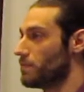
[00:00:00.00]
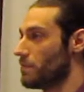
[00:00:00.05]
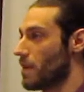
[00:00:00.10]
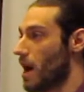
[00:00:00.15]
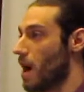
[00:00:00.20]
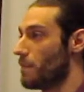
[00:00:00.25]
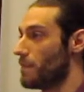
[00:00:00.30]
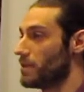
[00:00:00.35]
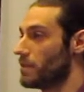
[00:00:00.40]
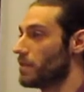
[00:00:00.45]

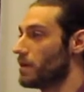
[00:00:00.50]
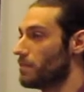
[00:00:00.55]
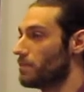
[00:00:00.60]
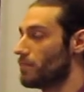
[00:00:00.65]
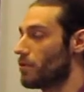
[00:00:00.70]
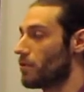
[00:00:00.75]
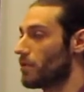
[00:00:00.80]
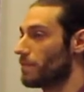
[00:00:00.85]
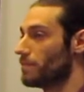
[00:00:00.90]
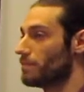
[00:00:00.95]
helping the
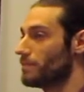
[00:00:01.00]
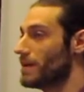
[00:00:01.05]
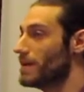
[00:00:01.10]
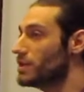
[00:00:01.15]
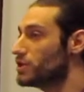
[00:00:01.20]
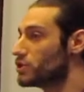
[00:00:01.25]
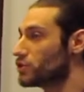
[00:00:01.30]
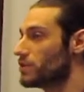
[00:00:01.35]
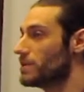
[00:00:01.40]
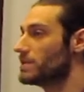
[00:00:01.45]
port
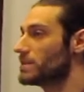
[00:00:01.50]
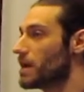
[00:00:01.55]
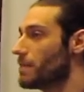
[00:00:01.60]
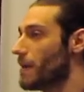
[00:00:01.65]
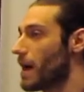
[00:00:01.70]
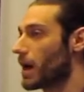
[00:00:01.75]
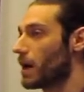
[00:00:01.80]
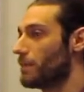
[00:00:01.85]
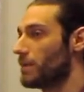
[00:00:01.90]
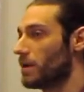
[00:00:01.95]
industries get
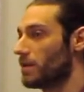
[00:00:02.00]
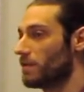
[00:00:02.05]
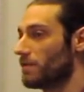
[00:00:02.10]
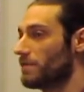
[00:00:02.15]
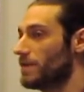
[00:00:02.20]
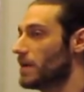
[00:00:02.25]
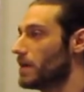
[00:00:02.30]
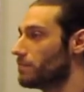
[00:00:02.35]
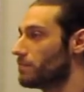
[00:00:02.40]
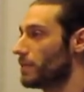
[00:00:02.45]
back up on their
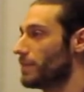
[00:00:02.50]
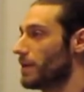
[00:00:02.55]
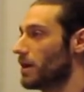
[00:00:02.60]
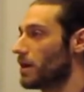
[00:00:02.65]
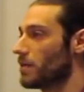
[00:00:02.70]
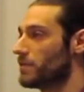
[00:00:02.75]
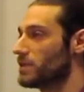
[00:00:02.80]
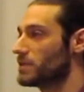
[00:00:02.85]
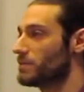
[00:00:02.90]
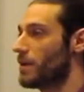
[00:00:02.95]
feet and prepare
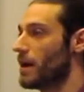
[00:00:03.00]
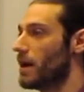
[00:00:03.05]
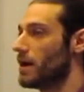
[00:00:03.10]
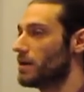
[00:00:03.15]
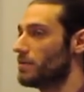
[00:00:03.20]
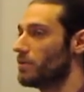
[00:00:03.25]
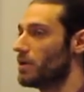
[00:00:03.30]
and respond,